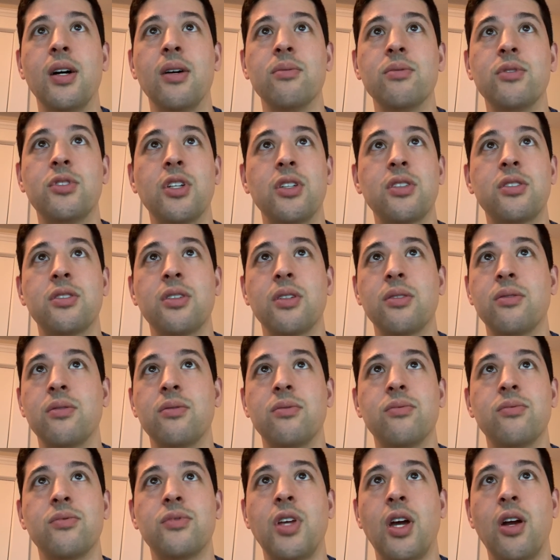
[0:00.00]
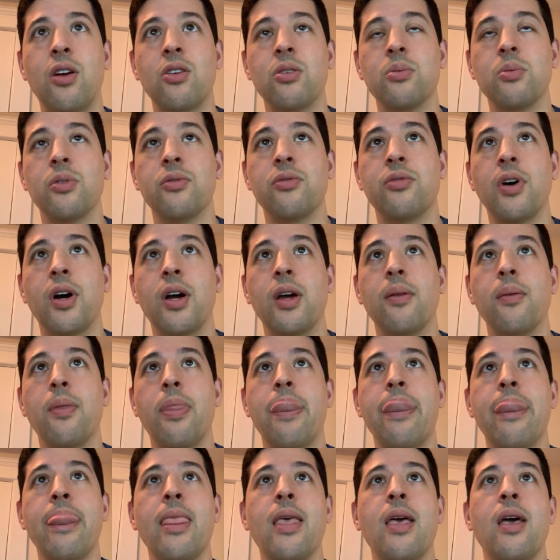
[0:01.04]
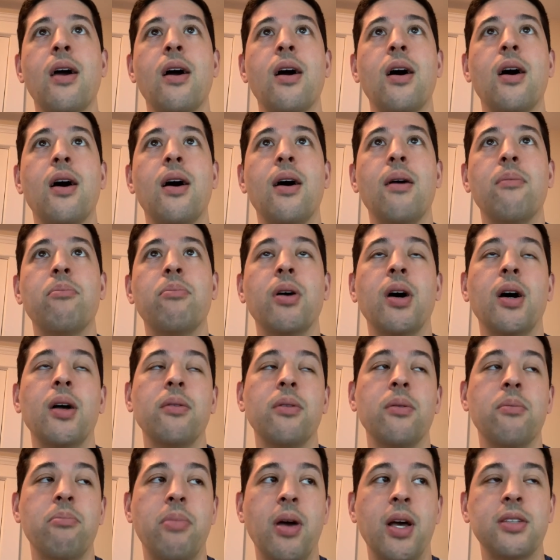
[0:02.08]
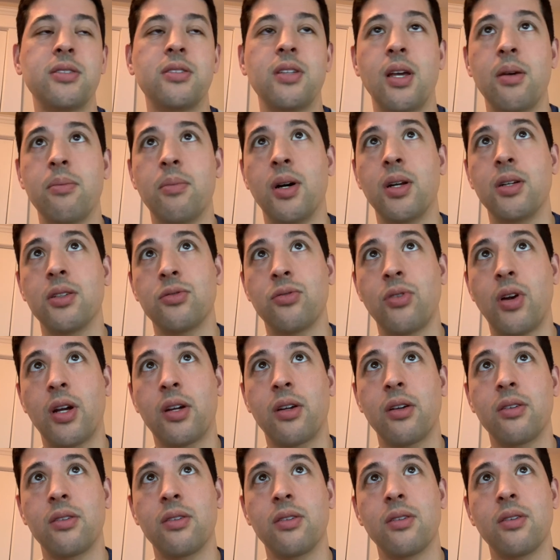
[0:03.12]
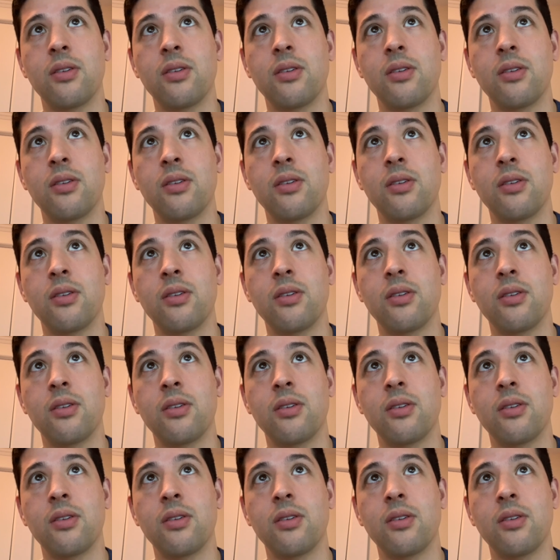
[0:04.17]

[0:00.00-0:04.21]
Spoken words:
Just a terrible fight. But best name on his record.